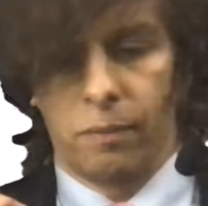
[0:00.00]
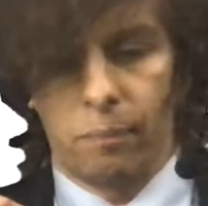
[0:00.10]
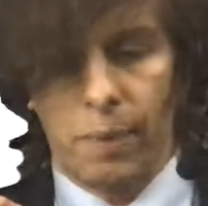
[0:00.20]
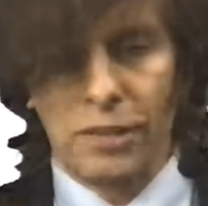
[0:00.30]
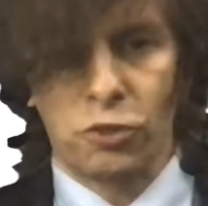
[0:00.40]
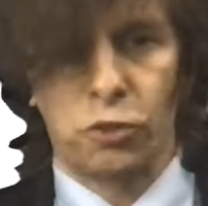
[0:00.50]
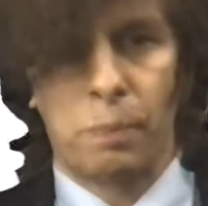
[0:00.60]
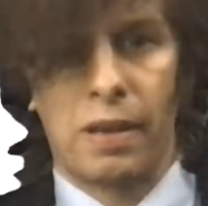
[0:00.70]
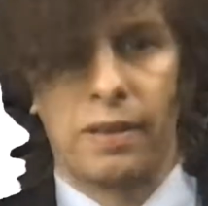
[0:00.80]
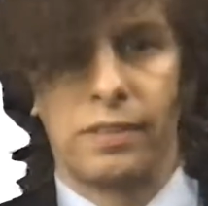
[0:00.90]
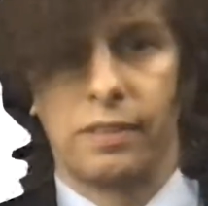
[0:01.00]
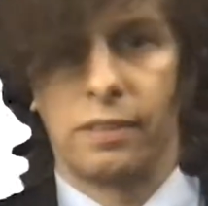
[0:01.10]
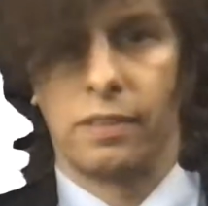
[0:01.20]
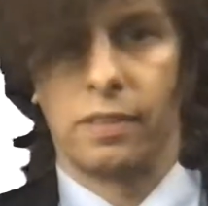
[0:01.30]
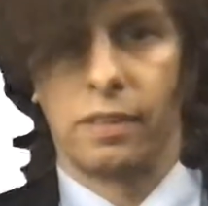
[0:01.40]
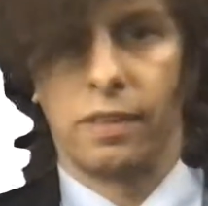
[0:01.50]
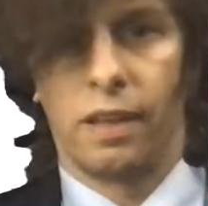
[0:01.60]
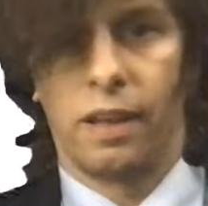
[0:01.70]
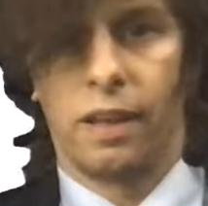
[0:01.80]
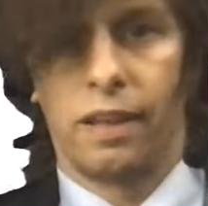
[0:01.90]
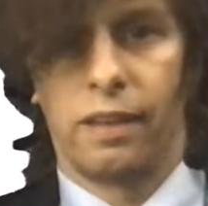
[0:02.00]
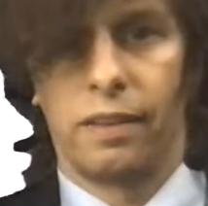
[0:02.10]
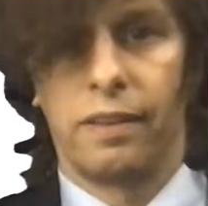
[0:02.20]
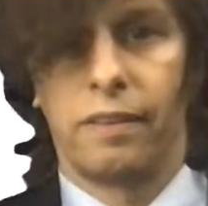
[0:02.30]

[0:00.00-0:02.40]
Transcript: best response, the